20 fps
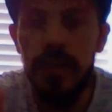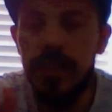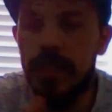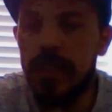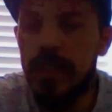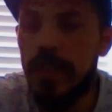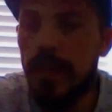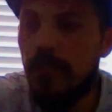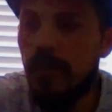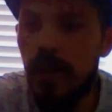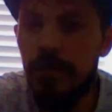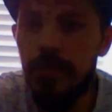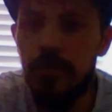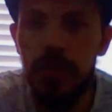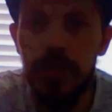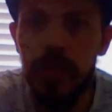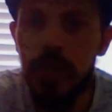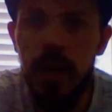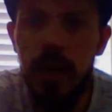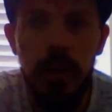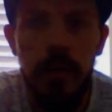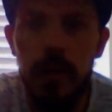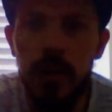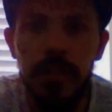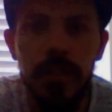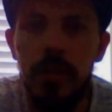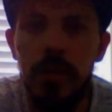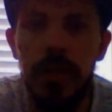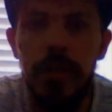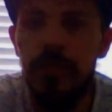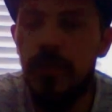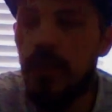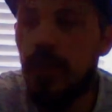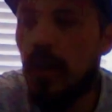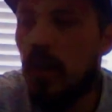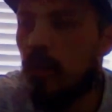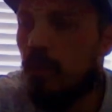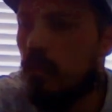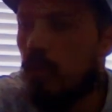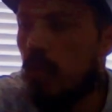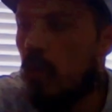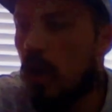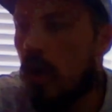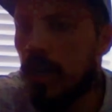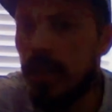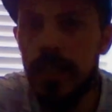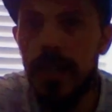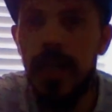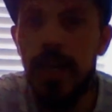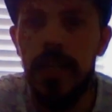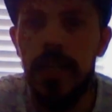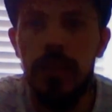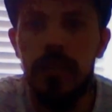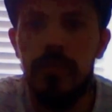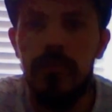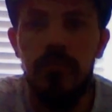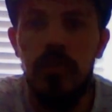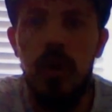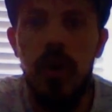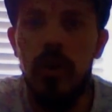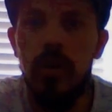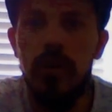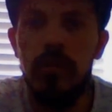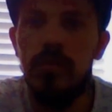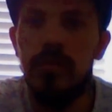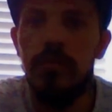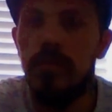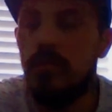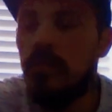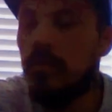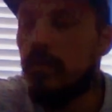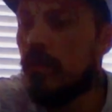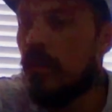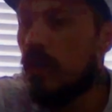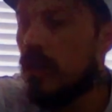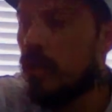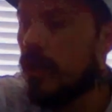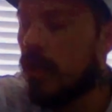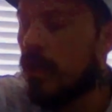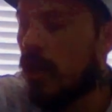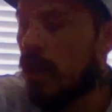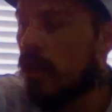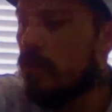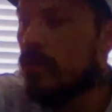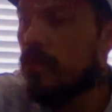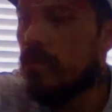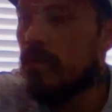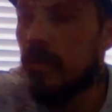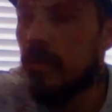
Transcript: sit there afterwards and go, I don't even know what I did wrong. You know,